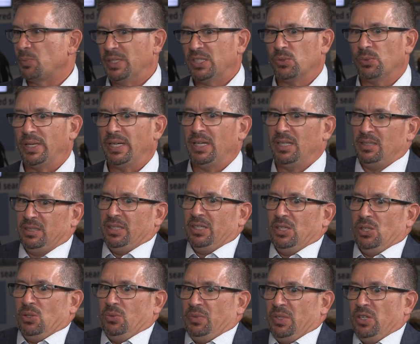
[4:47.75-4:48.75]
between you
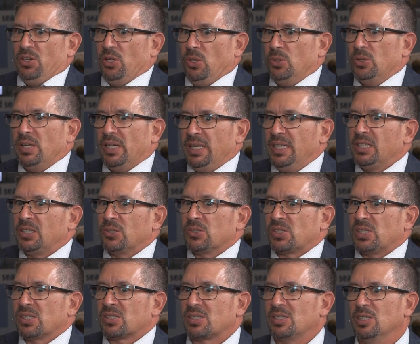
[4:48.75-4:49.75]
know the Node
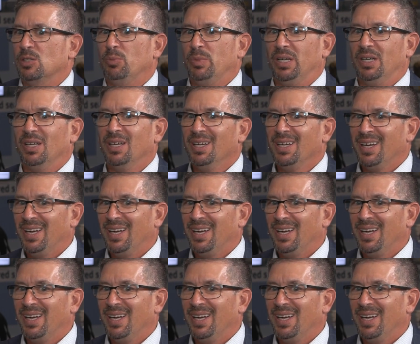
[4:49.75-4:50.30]
ecosystem and